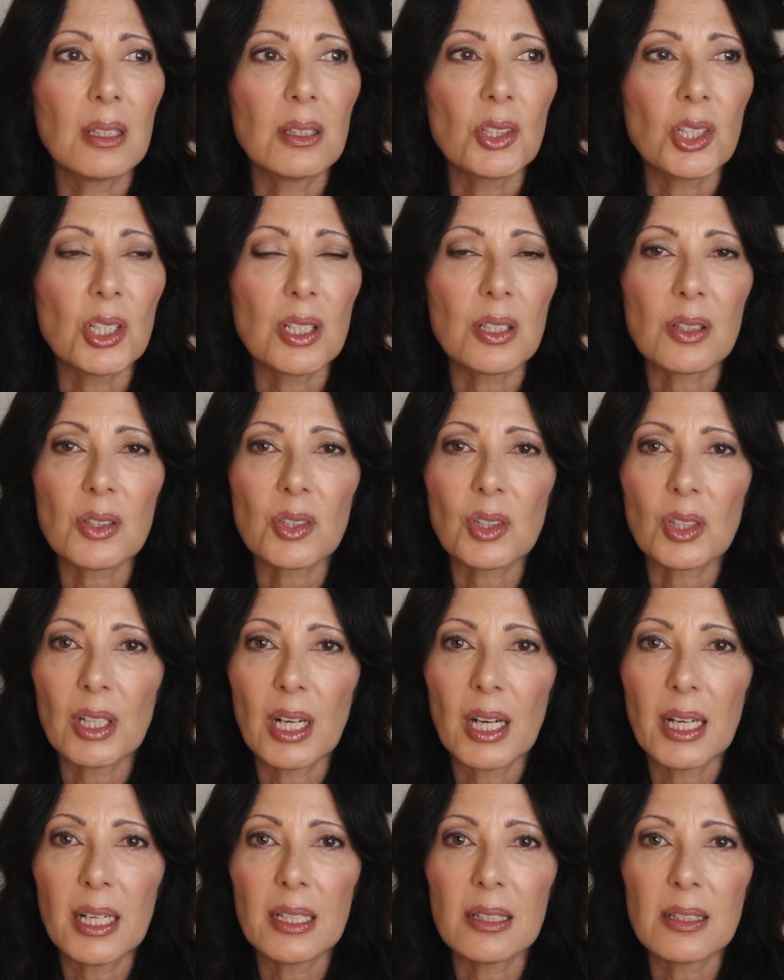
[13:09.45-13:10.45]
Jesus
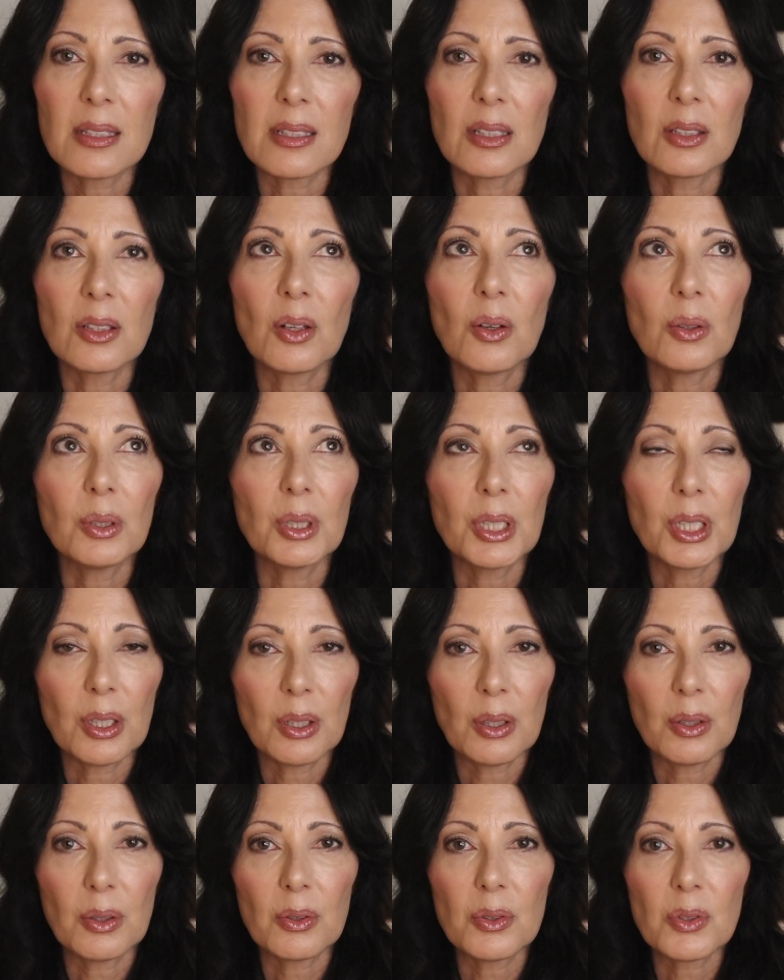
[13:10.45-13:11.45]
Christ and the Holy
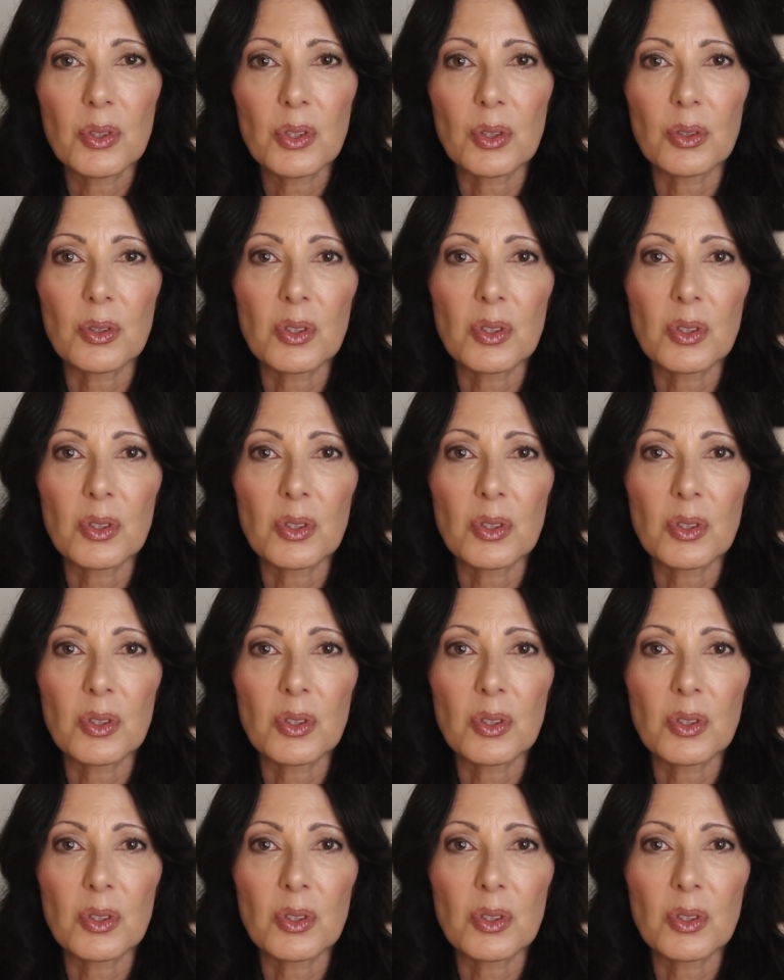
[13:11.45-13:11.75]
Ghost